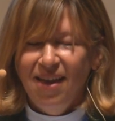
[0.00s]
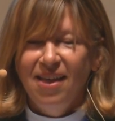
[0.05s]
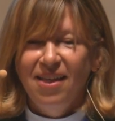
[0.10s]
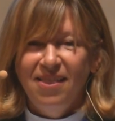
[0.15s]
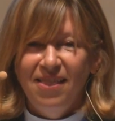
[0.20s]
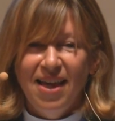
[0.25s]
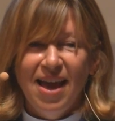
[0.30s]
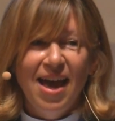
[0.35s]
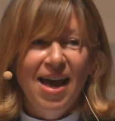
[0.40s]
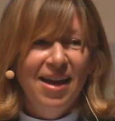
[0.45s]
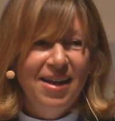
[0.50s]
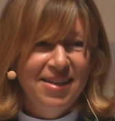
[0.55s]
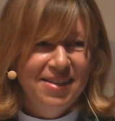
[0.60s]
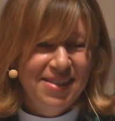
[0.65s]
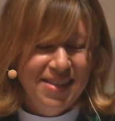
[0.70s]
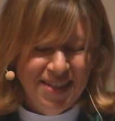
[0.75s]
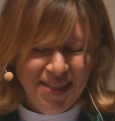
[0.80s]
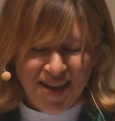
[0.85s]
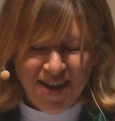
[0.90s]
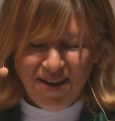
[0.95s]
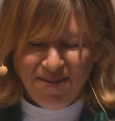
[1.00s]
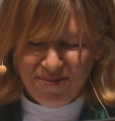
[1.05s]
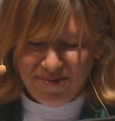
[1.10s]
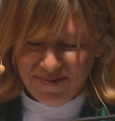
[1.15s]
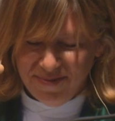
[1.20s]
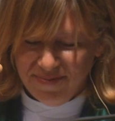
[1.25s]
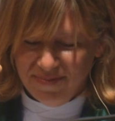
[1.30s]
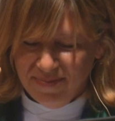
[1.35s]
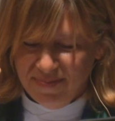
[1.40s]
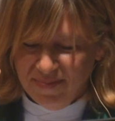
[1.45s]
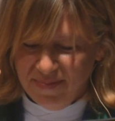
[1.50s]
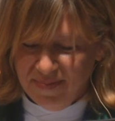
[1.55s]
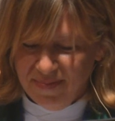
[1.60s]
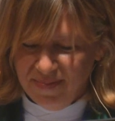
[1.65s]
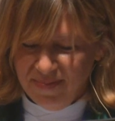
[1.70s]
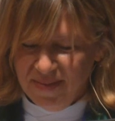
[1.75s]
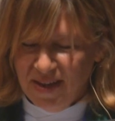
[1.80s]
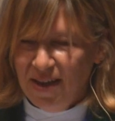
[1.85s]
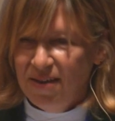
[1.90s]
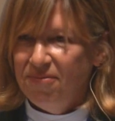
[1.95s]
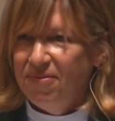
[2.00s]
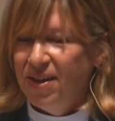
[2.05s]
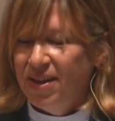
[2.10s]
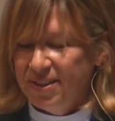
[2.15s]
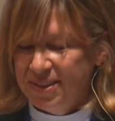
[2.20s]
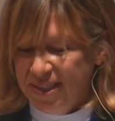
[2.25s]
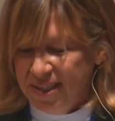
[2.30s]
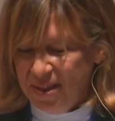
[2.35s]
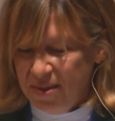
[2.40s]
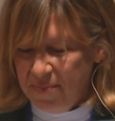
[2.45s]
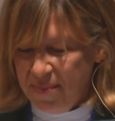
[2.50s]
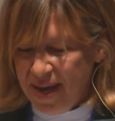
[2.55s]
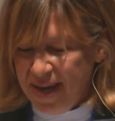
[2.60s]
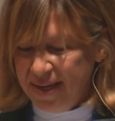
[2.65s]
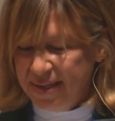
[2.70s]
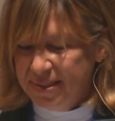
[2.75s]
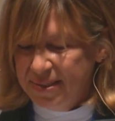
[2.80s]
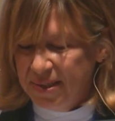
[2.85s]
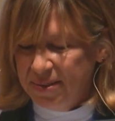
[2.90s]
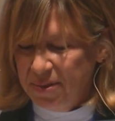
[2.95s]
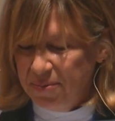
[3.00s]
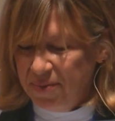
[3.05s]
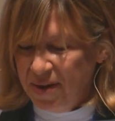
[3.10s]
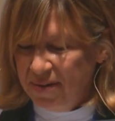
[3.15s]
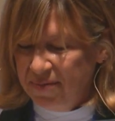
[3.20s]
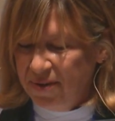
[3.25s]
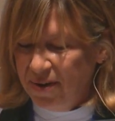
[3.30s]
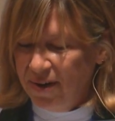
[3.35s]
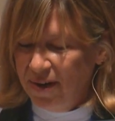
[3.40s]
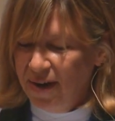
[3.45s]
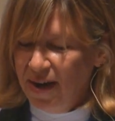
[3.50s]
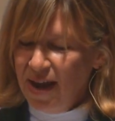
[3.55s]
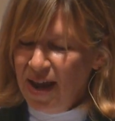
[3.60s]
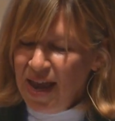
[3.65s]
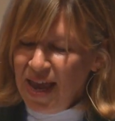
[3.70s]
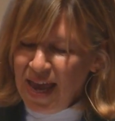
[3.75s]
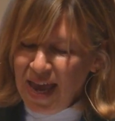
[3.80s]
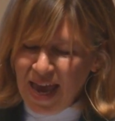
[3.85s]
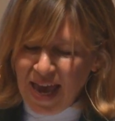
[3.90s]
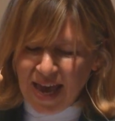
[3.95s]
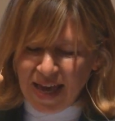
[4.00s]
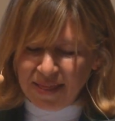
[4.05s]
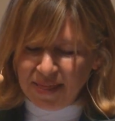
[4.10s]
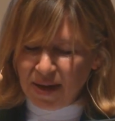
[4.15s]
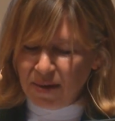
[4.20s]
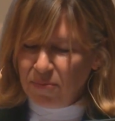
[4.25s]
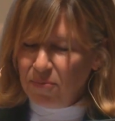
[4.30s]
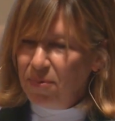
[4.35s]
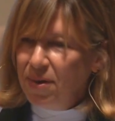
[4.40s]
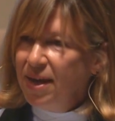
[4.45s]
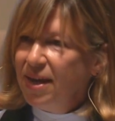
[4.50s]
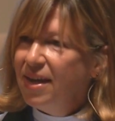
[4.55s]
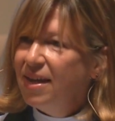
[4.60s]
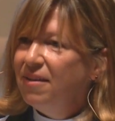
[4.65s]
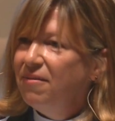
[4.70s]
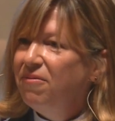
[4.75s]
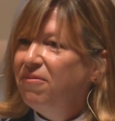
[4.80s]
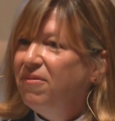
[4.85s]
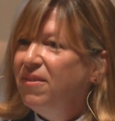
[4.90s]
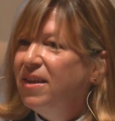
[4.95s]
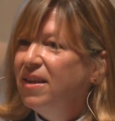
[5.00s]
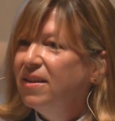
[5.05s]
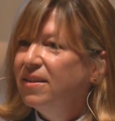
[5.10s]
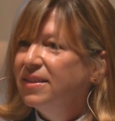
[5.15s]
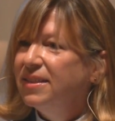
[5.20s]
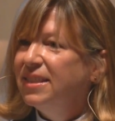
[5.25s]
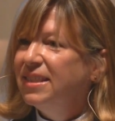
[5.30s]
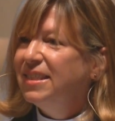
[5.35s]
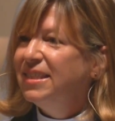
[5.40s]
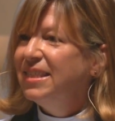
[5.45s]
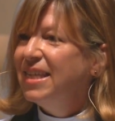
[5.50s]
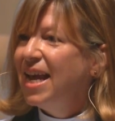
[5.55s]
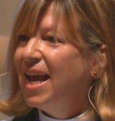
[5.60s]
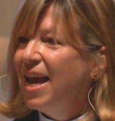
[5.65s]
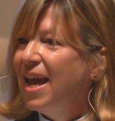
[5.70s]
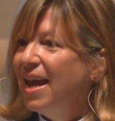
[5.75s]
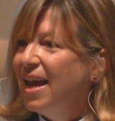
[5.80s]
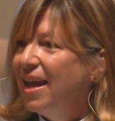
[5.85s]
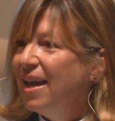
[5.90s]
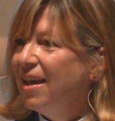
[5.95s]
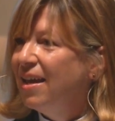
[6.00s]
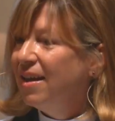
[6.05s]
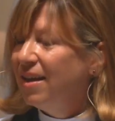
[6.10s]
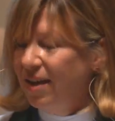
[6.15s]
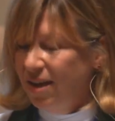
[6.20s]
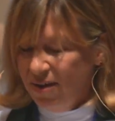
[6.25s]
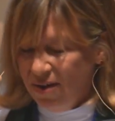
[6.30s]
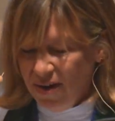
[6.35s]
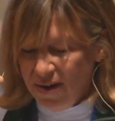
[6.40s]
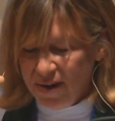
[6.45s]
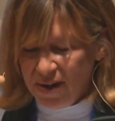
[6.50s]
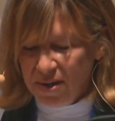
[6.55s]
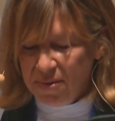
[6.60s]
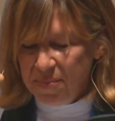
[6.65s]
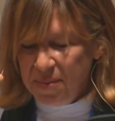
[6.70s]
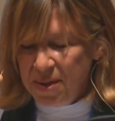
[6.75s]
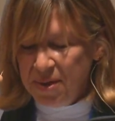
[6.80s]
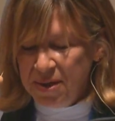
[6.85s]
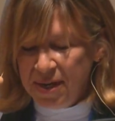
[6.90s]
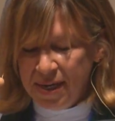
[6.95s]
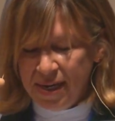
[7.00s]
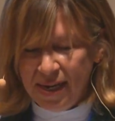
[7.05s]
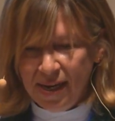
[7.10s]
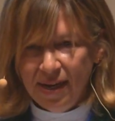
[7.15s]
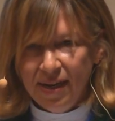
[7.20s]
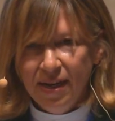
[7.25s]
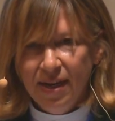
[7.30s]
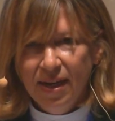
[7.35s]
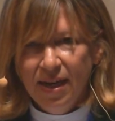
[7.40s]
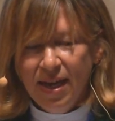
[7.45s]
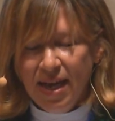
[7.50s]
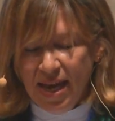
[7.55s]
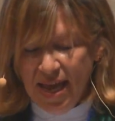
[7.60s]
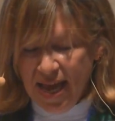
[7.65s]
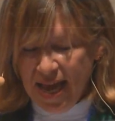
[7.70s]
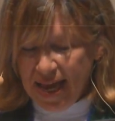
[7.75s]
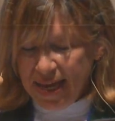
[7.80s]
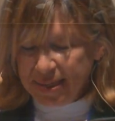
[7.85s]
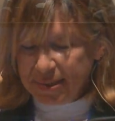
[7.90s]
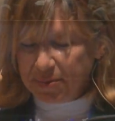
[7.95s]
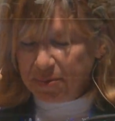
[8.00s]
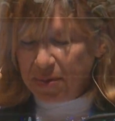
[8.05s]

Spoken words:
That is the love I felt on the banks of the river, and that we can feel today in our community as